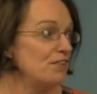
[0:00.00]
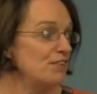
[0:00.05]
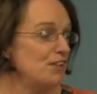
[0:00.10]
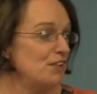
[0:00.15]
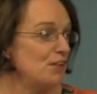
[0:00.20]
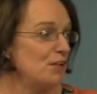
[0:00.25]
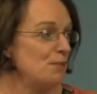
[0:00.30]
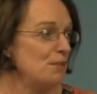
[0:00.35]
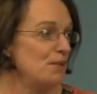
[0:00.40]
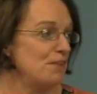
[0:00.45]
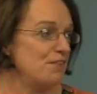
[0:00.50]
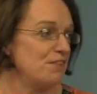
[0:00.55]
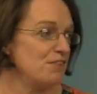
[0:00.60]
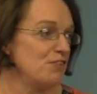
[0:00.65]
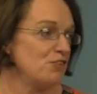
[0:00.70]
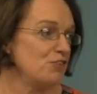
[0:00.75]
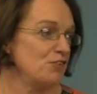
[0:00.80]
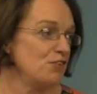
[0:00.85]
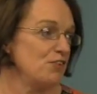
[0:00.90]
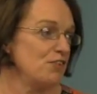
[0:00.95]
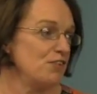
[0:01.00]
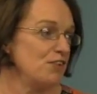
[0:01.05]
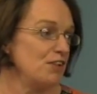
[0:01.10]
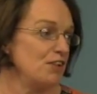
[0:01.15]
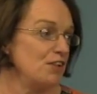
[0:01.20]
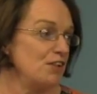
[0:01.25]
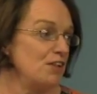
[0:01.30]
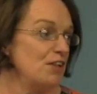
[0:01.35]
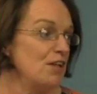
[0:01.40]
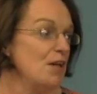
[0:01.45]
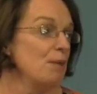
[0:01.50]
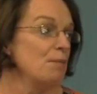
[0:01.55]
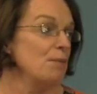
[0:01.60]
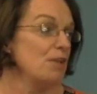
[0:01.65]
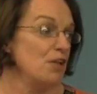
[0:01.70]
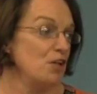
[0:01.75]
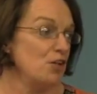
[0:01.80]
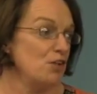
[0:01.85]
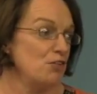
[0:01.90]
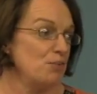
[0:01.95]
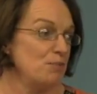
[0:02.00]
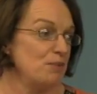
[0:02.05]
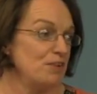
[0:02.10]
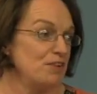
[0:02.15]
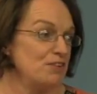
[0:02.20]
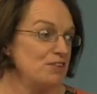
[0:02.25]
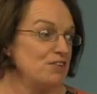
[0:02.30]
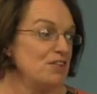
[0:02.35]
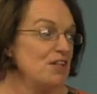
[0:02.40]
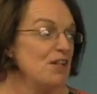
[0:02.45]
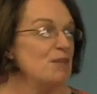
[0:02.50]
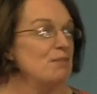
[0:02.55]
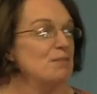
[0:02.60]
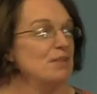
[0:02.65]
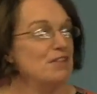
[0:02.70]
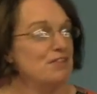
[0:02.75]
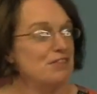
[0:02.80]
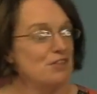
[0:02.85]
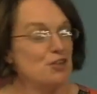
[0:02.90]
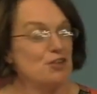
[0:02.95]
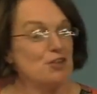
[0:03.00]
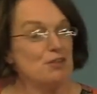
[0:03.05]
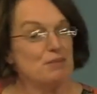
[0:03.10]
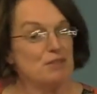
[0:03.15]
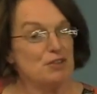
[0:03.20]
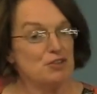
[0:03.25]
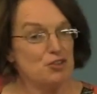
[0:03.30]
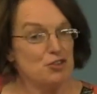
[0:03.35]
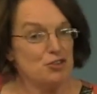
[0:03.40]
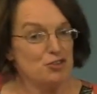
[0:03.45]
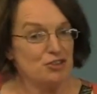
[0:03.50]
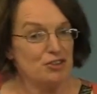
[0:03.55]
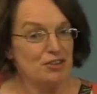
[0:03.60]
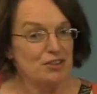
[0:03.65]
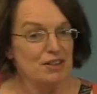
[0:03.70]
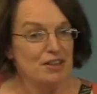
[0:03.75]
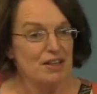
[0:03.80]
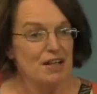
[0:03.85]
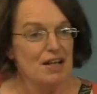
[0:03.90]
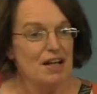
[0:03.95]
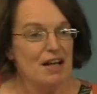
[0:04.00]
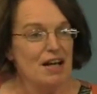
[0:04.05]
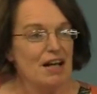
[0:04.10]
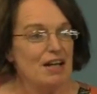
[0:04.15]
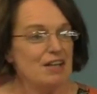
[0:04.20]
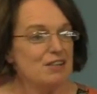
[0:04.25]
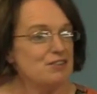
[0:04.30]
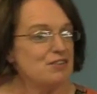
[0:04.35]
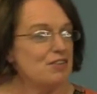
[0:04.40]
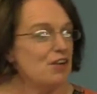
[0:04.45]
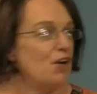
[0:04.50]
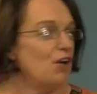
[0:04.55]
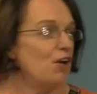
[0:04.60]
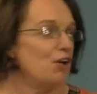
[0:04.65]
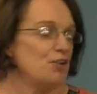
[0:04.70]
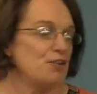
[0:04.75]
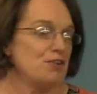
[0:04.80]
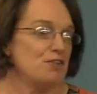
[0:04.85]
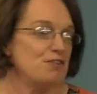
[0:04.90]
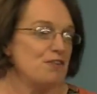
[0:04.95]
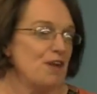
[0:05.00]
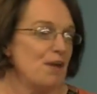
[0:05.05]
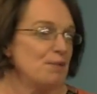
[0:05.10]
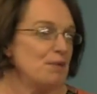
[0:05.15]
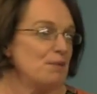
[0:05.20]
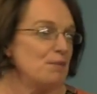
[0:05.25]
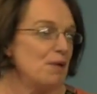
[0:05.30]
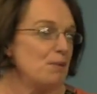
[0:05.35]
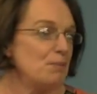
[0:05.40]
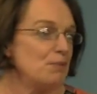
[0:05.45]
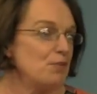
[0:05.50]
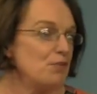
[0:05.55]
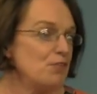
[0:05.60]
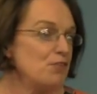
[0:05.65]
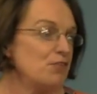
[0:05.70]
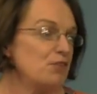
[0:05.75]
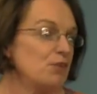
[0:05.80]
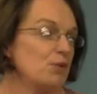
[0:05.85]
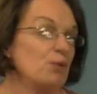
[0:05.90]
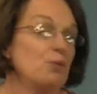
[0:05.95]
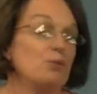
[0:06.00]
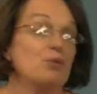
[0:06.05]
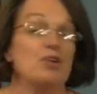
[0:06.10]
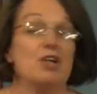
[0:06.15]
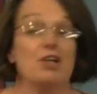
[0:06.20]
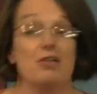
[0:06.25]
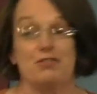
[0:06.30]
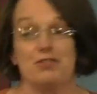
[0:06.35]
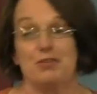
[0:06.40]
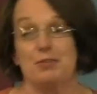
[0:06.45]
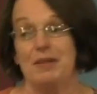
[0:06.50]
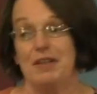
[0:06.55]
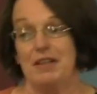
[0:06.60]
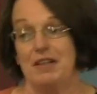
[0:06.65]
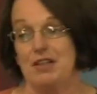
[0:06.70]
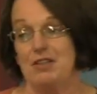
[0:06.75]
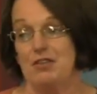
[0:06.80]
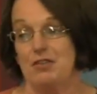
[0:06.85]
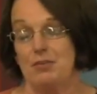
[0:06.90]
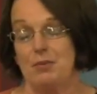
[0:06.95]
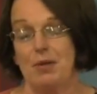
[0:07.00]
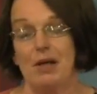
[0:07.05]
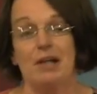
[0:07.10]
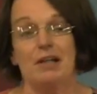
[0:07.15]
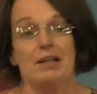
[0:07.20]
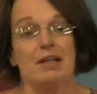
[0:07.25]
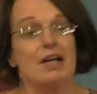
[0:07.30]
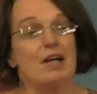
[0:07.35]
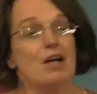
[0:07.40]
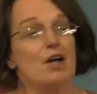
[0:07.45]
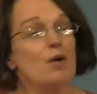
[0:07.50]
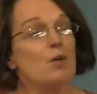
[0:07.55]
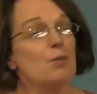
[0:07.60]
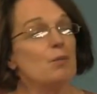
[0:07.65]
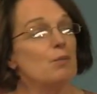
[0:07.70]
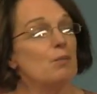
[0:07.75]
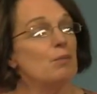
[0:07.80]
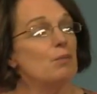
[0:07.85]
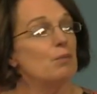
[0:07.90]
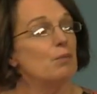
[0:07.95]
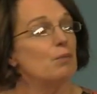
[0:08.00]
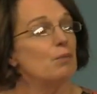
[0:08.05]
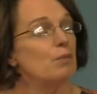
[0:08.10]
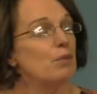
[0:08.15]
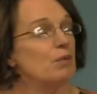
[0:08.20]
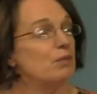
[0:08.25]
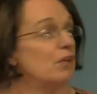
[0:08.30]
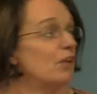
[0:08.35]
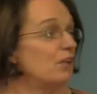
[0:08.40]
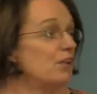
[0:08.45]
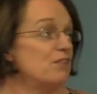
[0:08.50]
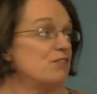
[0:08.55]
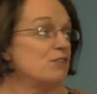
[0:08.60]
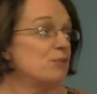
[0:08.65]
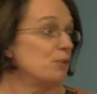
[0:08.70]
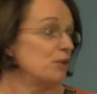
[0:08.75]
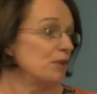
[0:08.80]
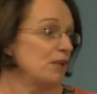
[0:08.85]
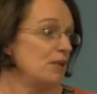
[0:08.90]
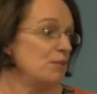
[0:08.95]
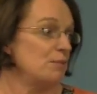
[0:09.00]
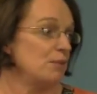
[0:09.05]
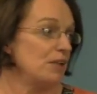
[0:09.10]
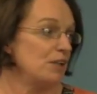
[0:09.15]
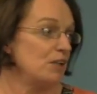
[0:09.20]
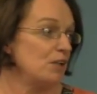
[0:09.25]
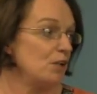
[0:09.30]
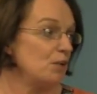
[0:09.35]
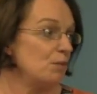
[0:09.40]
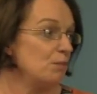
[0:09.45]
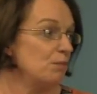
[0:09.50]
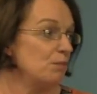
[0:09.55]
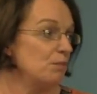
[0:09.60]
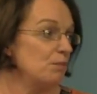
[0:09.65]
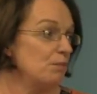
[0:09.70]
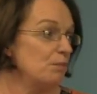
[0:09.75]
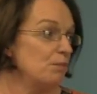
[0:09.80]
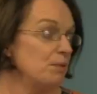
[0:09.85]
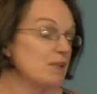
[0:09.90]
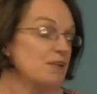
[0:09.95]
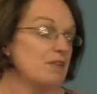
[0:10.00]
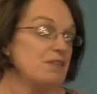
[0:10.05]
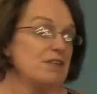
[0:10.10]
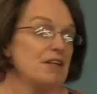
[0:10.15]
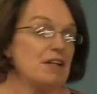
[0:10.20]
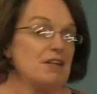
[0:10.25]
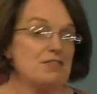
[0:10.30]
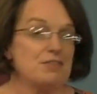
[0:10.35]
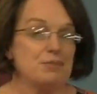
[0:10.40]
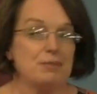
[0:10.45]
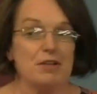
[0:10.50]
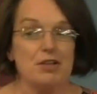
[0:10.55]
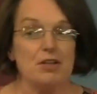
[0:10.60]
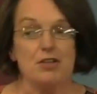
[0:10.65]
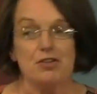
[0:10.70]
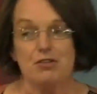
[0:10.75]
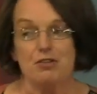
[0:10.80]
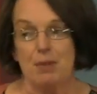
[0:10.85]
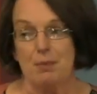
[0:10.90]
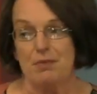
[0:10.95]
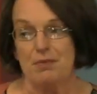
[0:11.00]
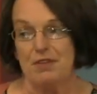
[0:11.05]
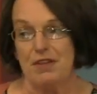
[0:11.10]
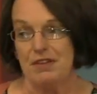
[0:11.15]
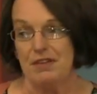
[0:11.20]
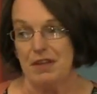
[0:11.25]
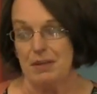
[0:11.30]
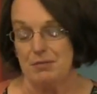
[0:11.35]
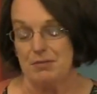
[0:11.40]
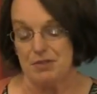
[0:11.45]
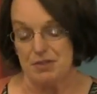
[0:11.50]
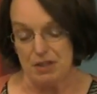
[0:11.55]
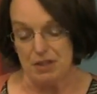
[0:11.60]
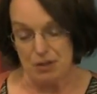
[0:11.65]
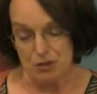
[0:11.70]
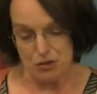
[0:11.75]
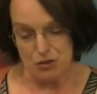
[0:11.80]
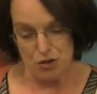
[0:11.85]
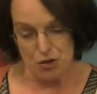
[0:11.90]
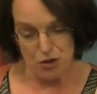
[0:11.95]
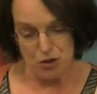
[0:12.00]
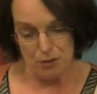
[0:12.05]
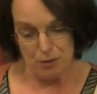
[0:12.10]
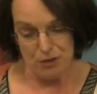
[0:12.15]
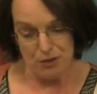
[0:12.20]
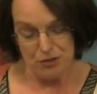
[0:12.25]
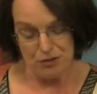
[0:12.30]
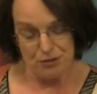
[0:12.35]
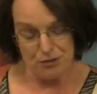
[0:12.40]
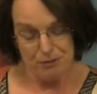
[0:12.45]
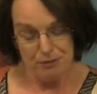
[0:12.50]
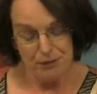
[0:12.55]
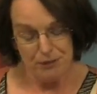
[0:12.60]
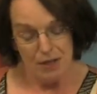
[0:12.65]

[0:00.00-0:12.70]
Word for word: is here, my sister is here, my husband, my son and my daughter, and all other family members who would love to be here as well. Not everyone can be here, but it's nice to be here to represent them today and to talk about it.